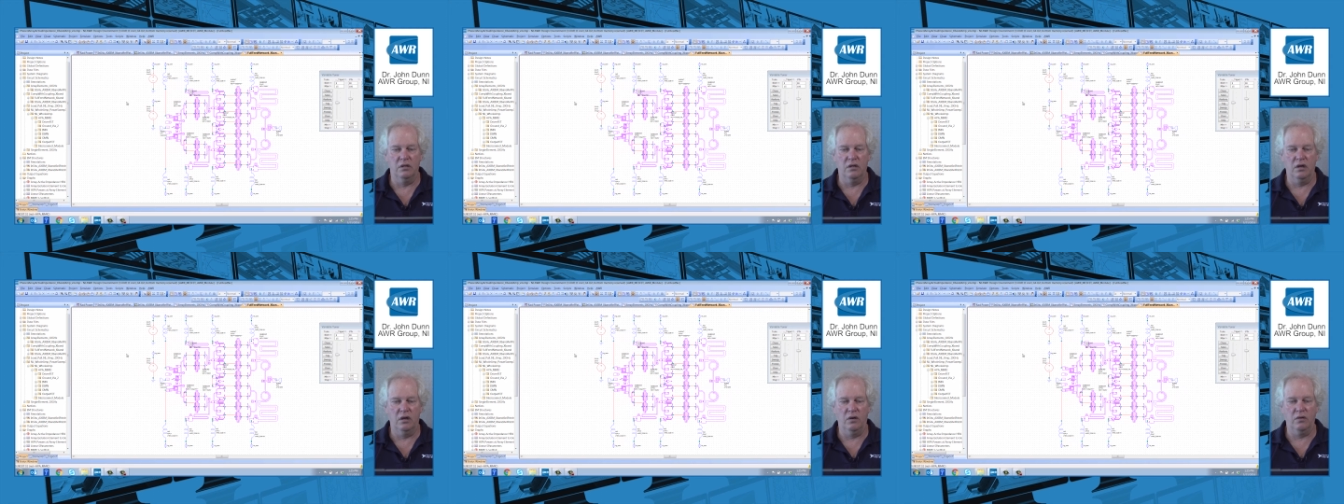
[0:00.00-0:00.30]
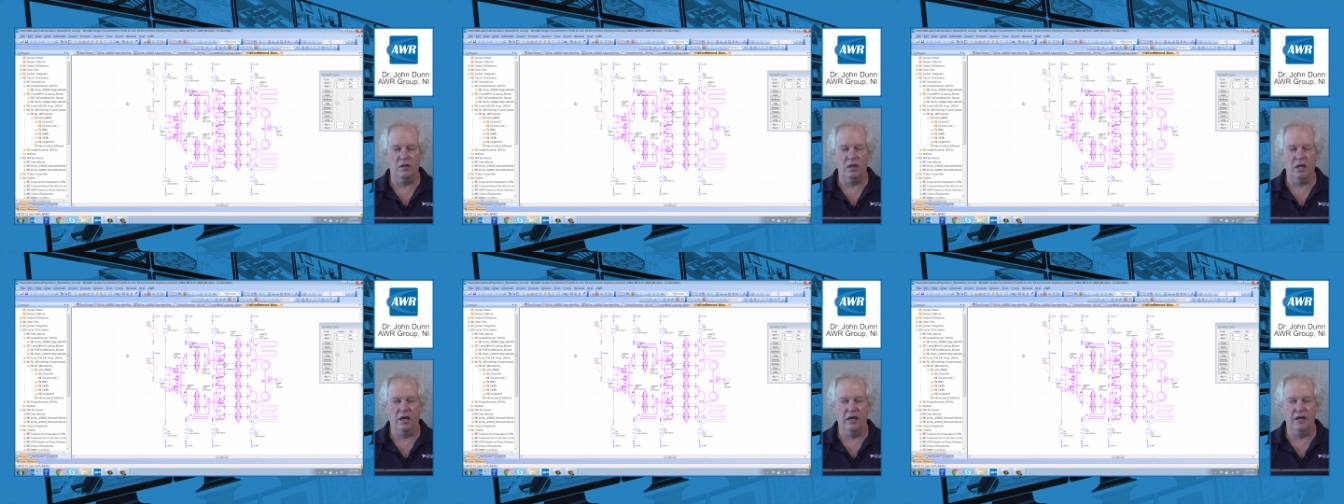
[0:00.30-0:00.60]

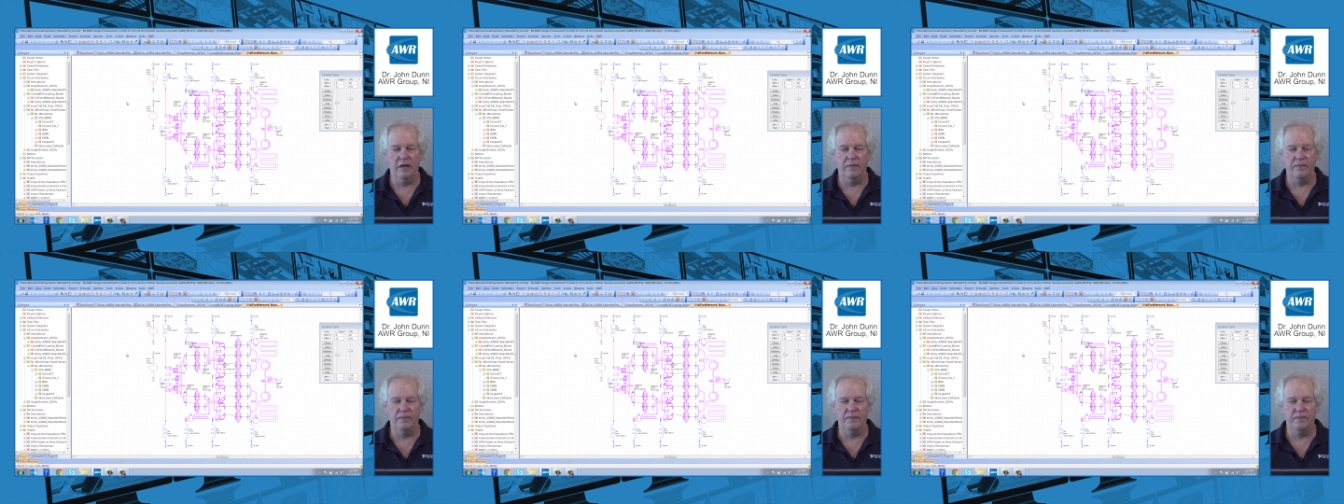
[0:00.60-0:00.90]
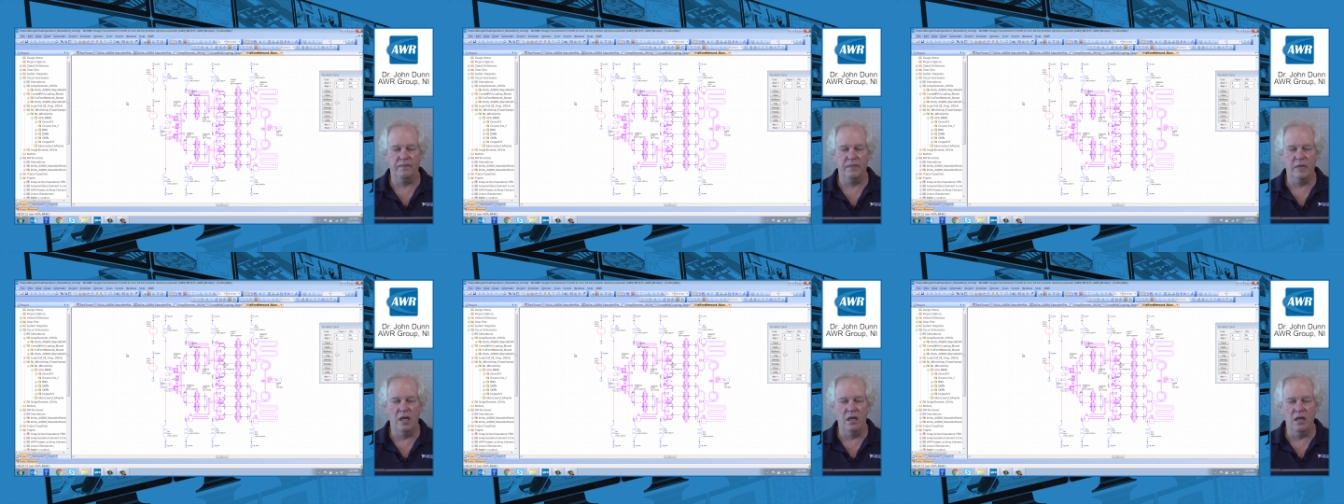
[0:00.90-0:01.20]
Okay?
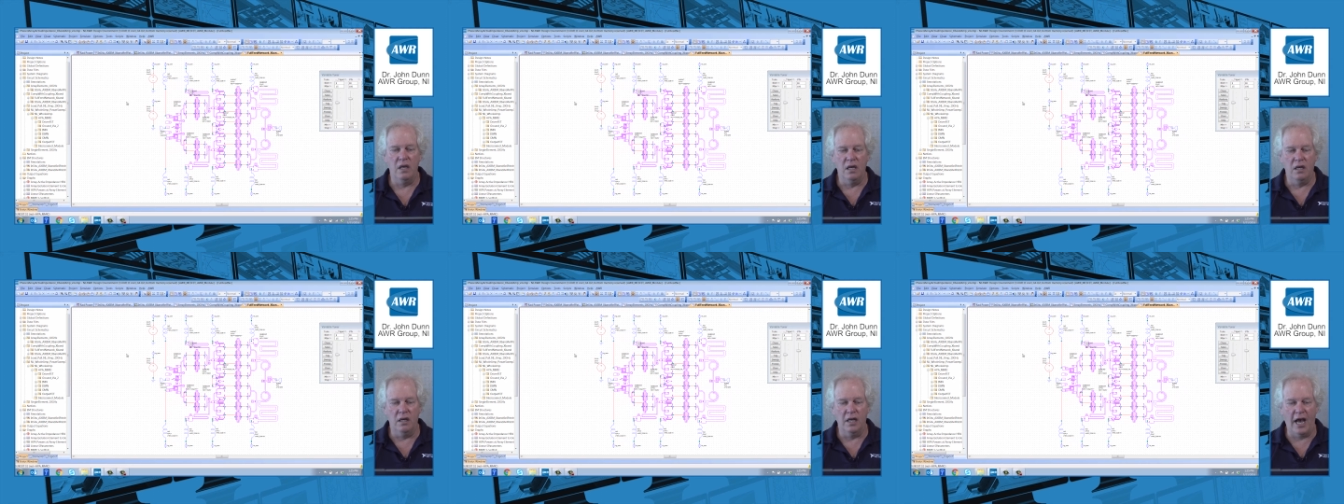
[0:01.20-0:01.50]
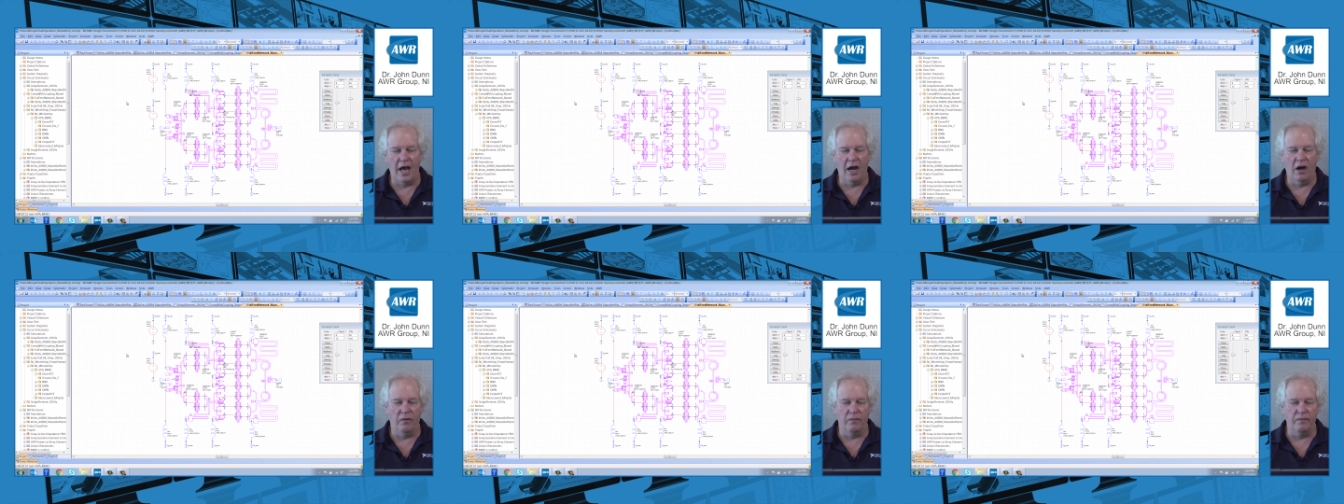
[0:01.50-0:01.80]

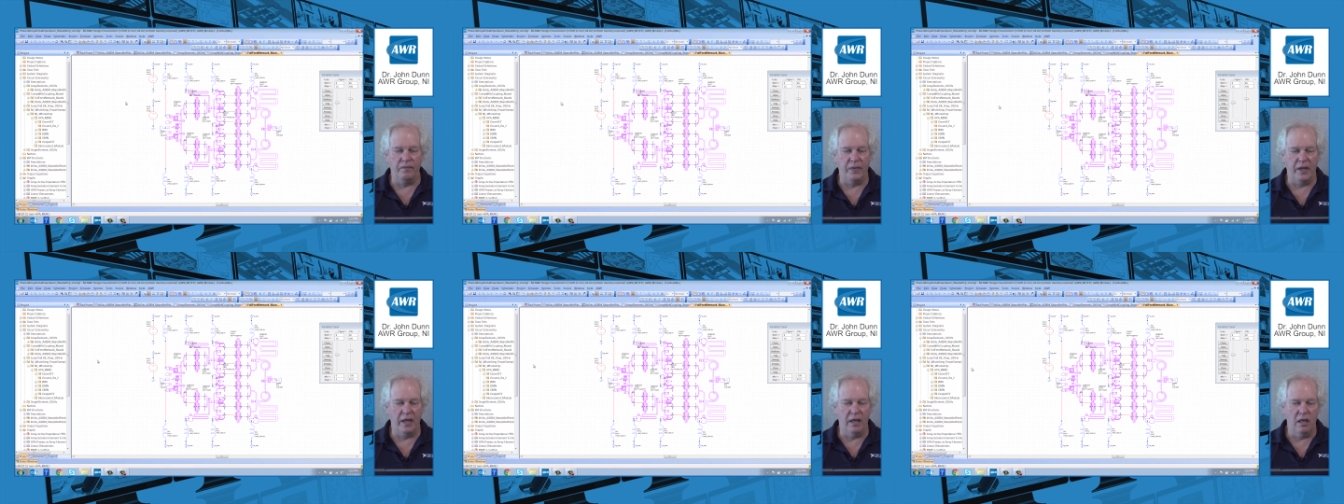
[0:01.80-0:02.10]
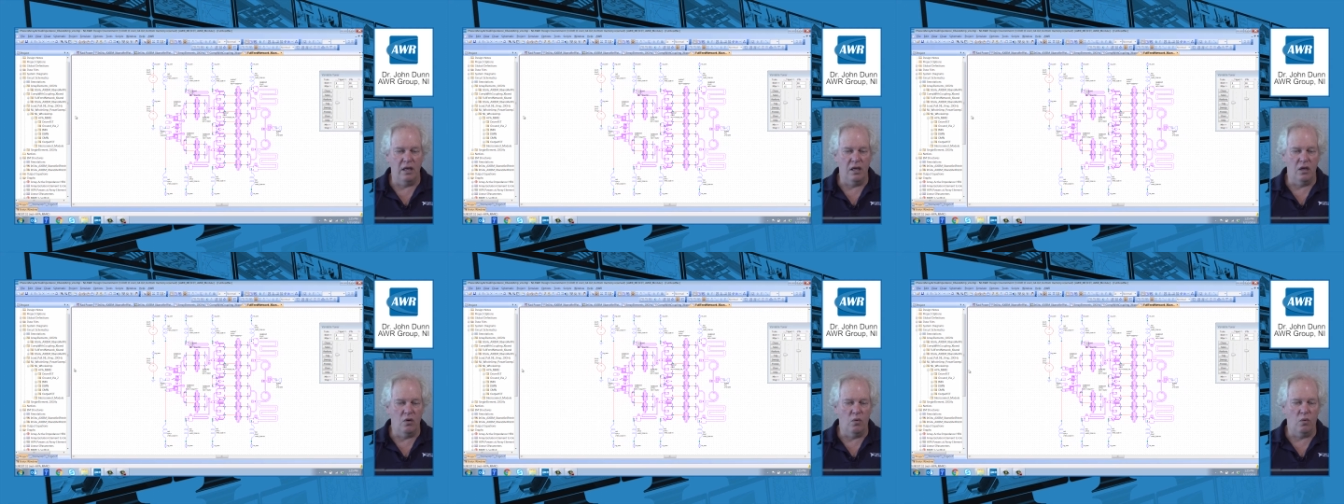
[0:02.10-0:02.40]
Now,
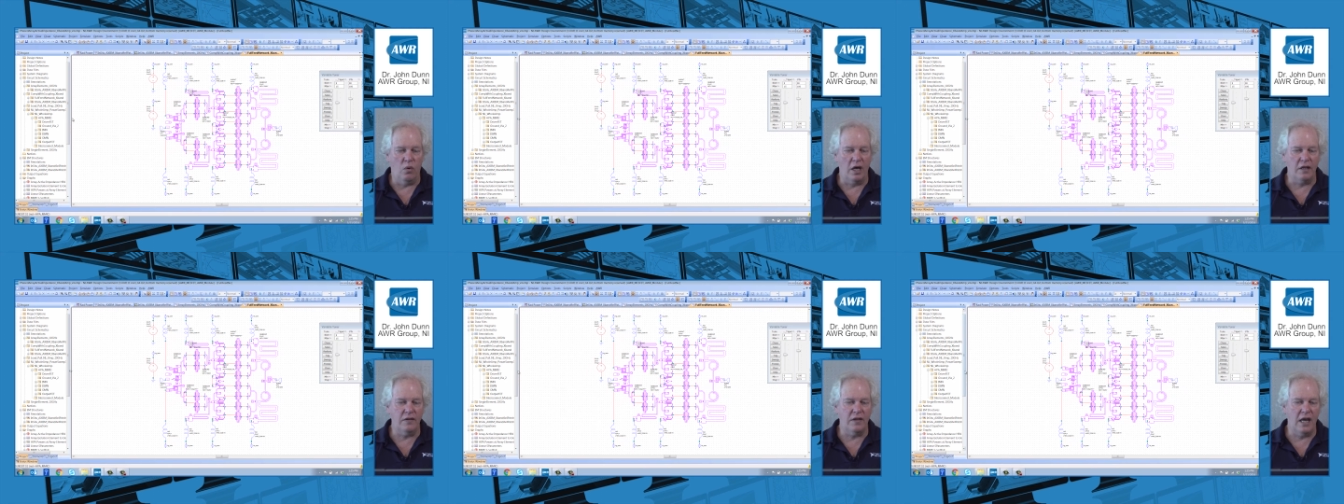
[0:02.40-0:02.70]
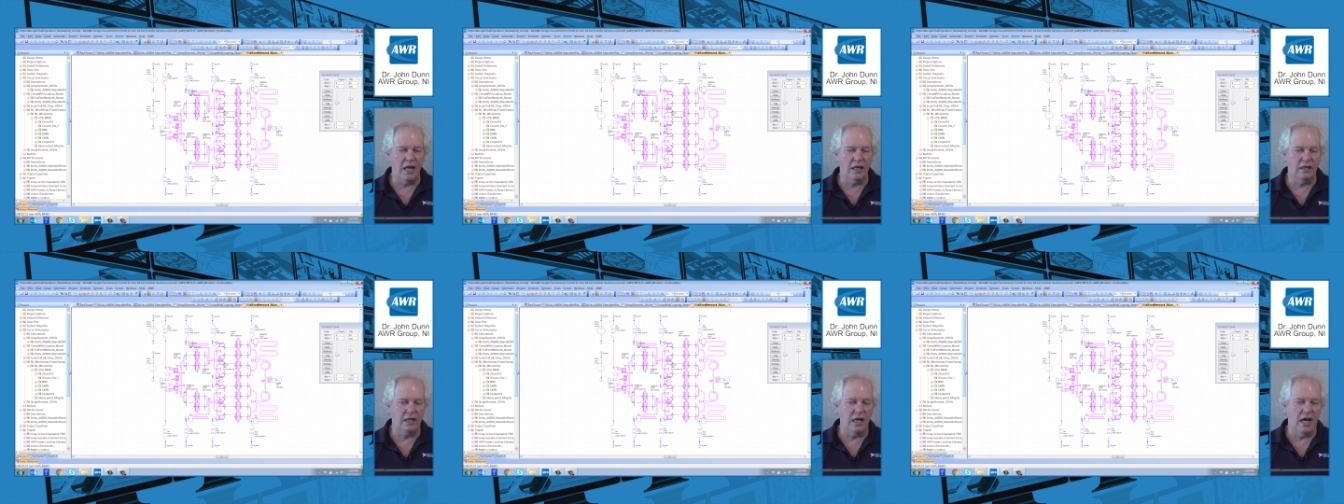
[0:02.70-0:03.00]
what
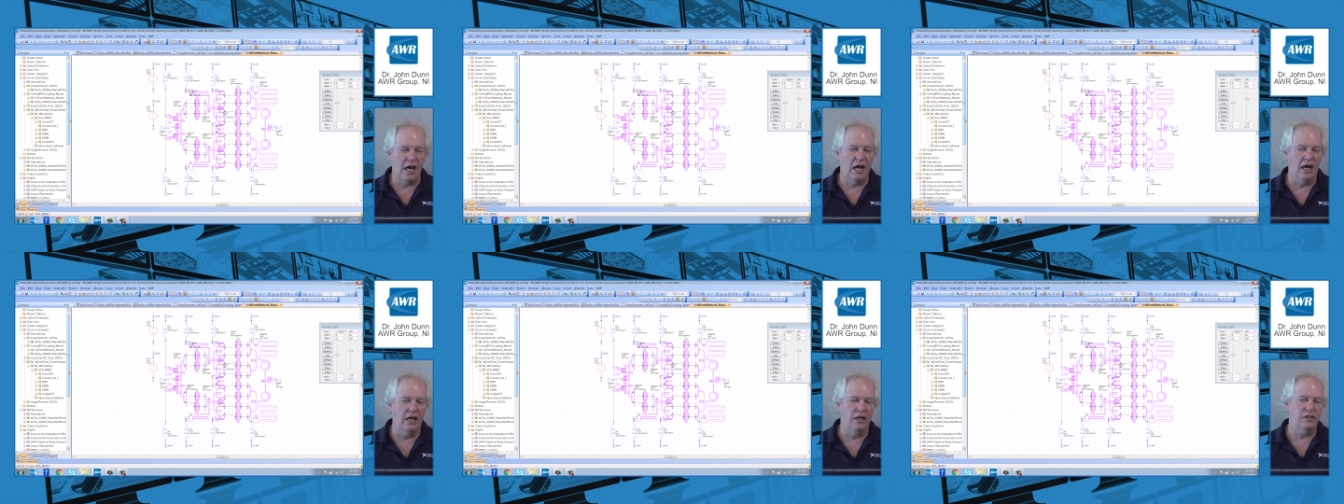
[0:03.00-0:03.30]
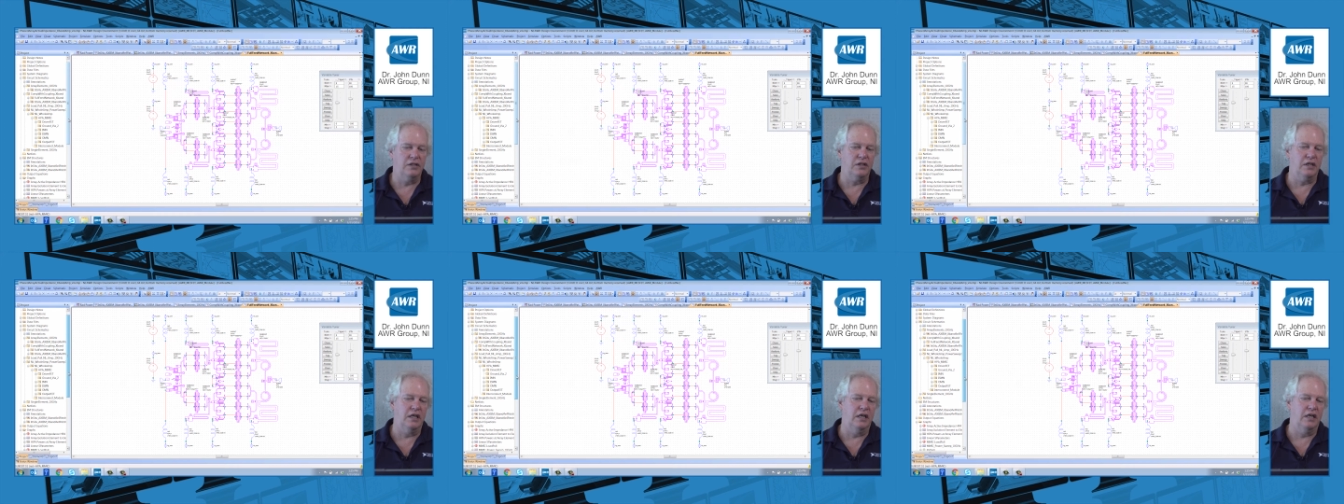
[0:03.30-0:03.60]
that
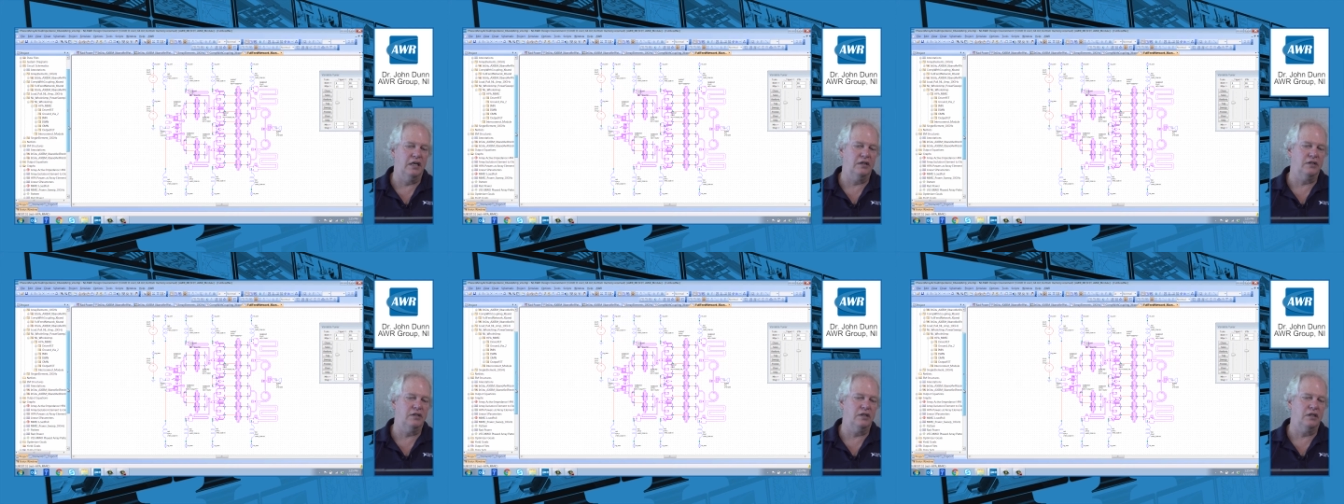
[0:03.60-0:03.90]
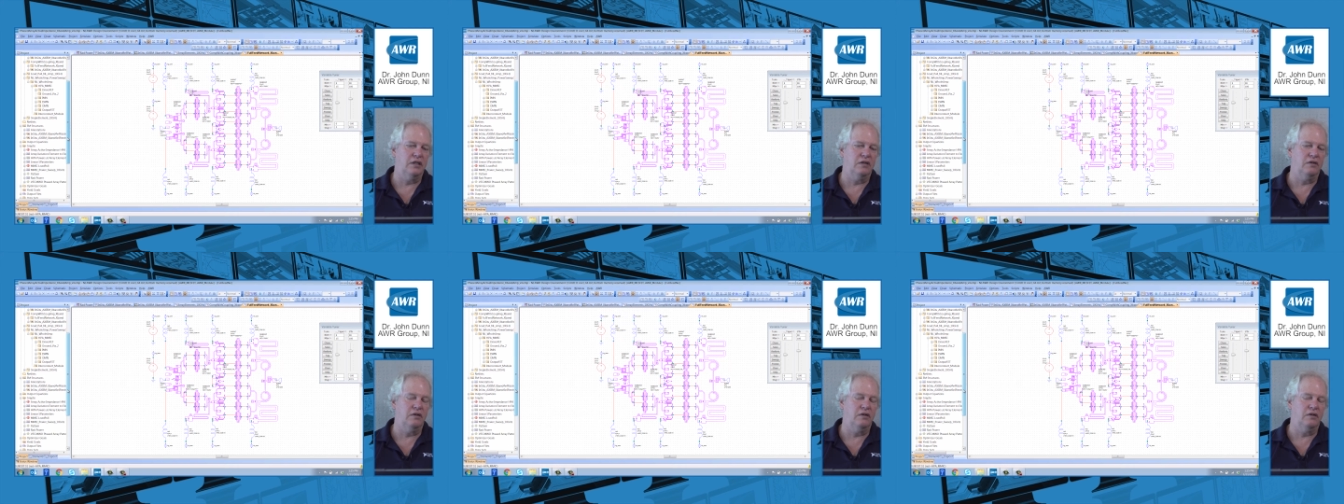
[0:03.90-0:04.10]
does is,